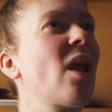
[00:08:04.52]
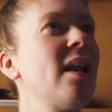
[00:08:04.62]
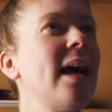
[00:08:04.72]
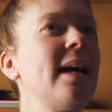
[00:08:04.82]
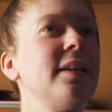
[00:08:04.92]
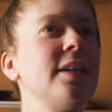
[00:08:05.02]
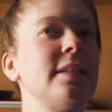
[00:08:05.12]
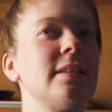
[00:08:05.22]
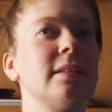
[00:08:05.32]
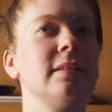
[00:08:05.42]
Yeah,
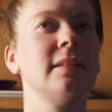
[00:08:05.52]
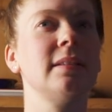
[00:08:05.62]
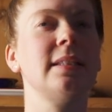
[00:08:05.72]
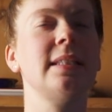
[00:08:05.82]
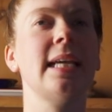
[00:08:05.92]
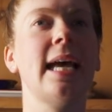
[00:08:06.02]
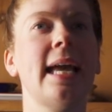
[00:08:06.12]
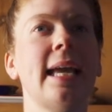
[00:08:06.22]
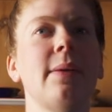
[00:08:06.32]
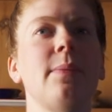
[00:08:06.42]
good.
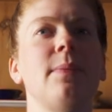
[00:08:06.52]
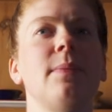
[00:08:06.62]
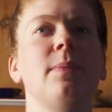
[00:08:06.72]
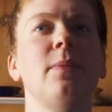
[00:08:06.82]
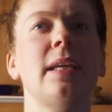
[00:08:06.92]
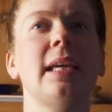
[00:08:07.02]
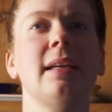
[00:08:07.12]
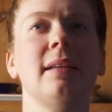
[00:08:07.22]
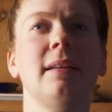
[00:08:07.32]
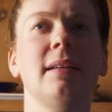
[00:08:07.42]
Today we
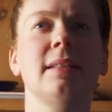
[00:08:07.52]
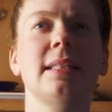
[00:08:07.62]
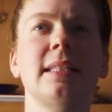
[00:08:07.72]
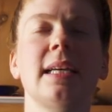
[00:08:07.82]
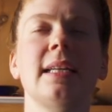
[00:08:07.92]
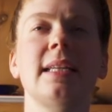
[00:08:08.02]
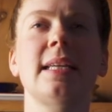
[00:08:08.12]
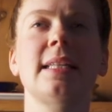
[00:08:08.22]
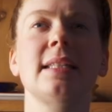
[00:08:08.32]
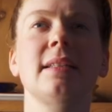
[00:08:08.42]

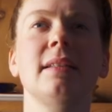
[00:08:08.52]
decided,